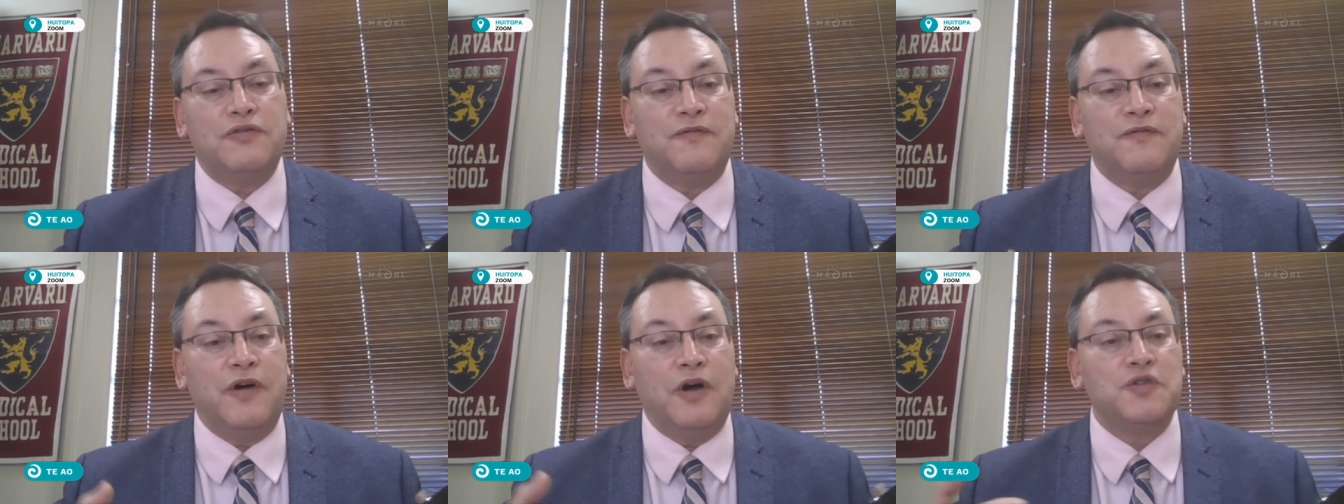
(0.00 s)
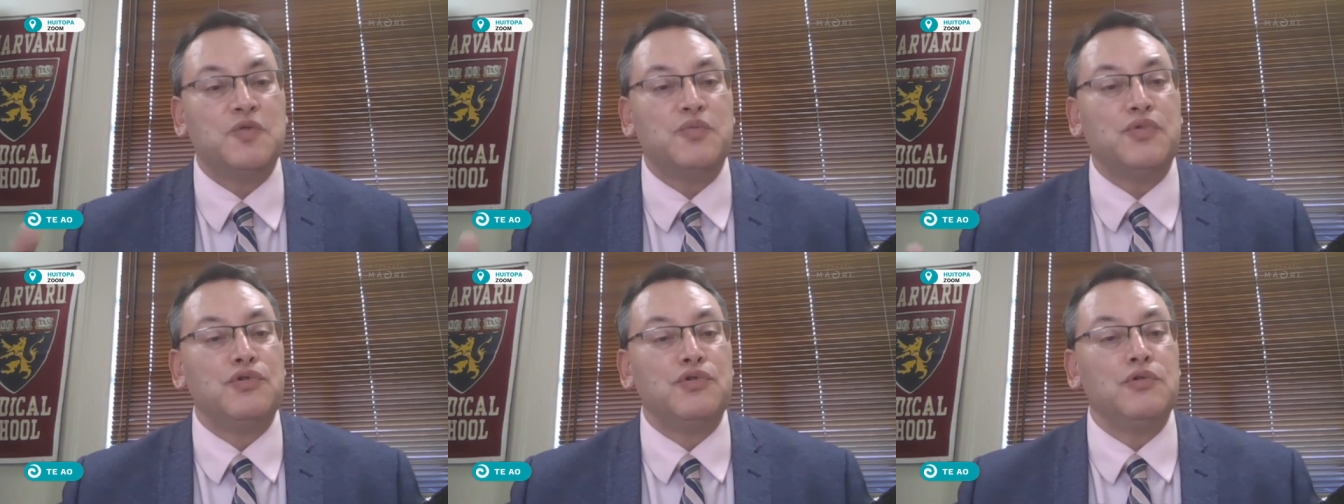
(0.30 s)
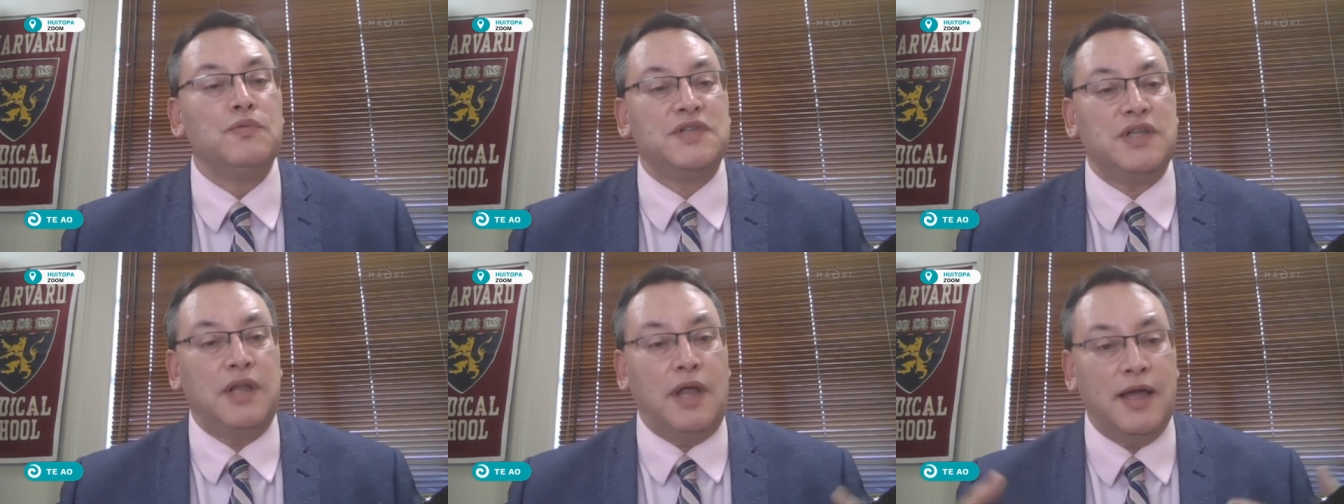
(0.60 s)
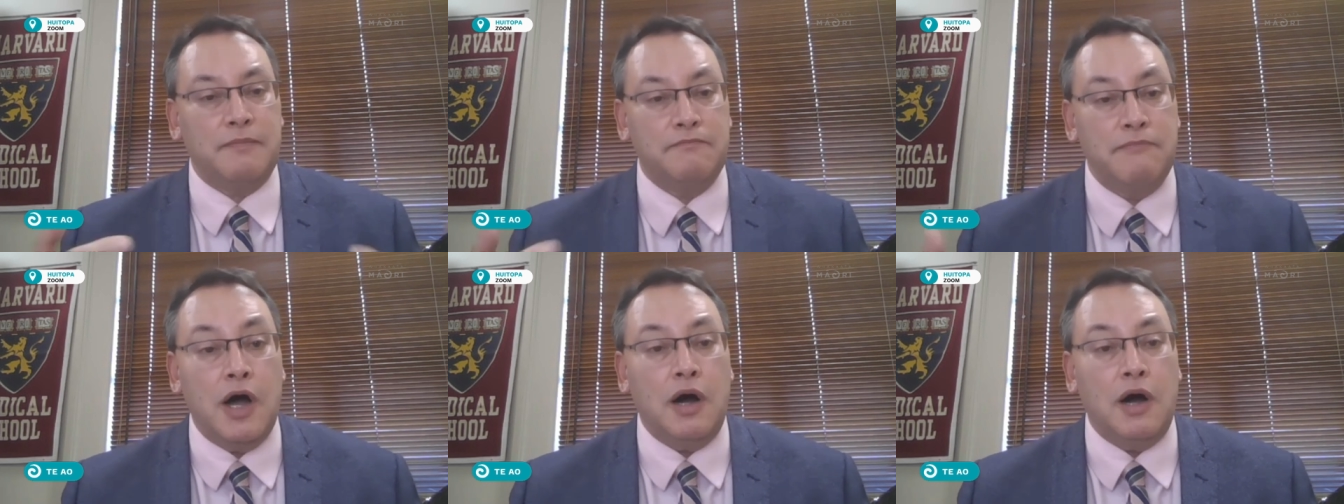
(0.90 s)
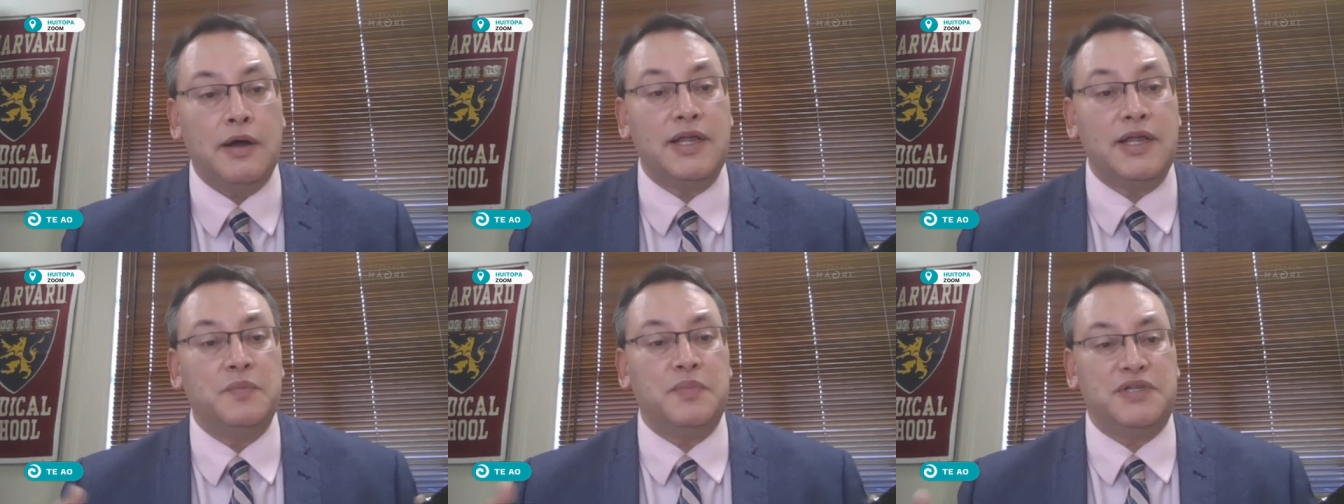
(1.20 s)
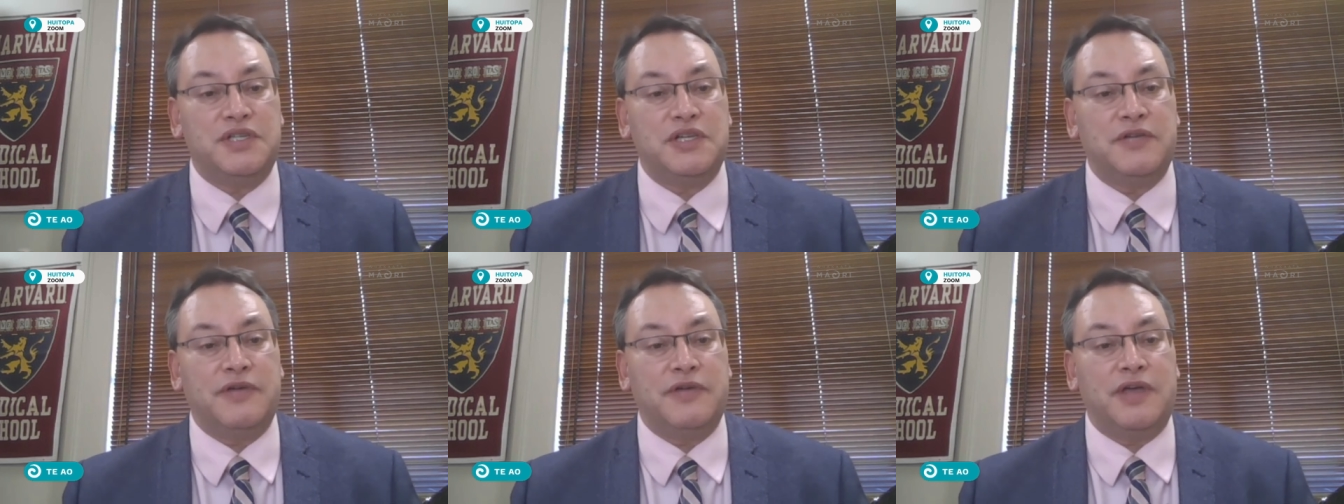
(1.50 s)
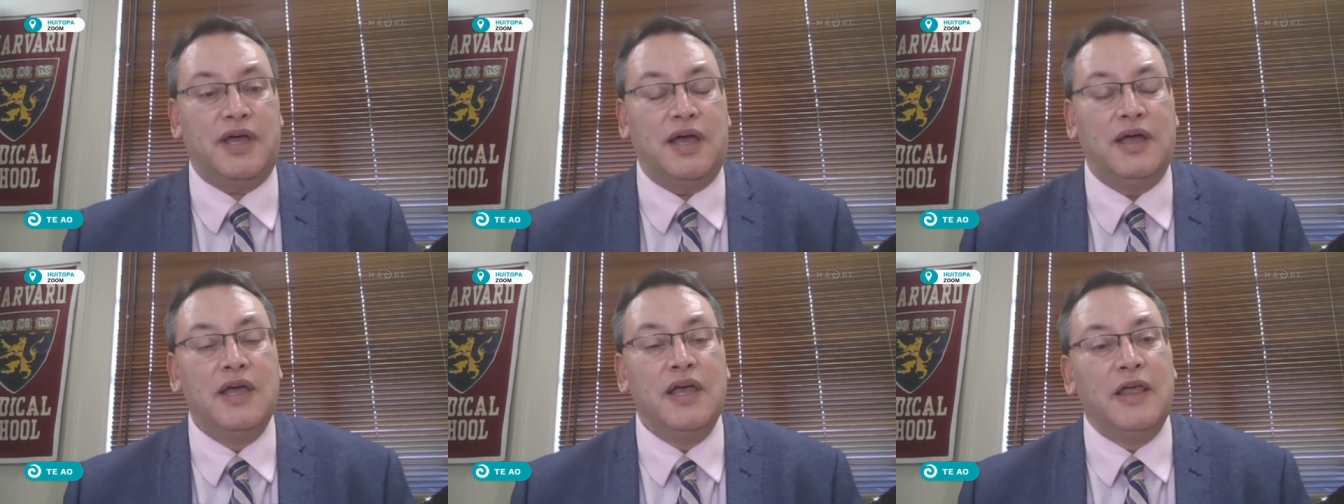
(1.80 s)
those vulnerable groups like Māori and
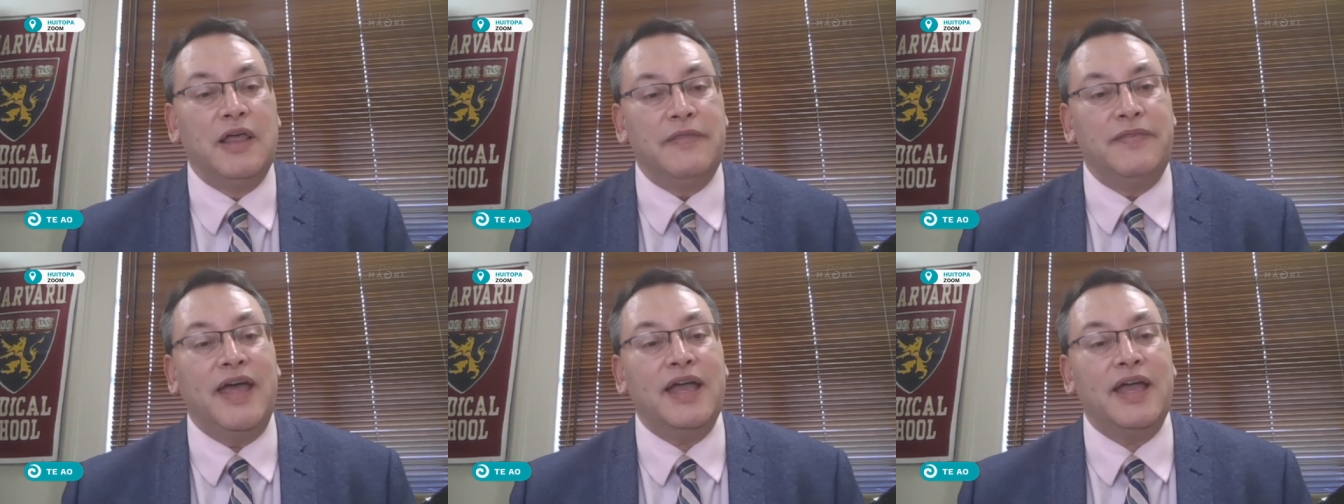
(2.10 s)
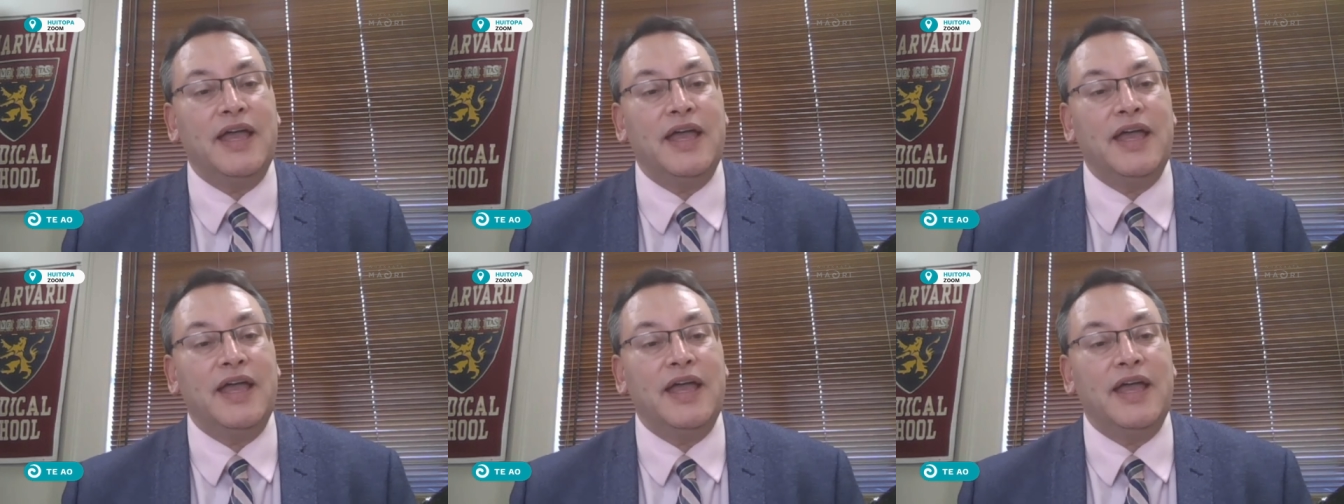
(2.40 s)
Pacifica,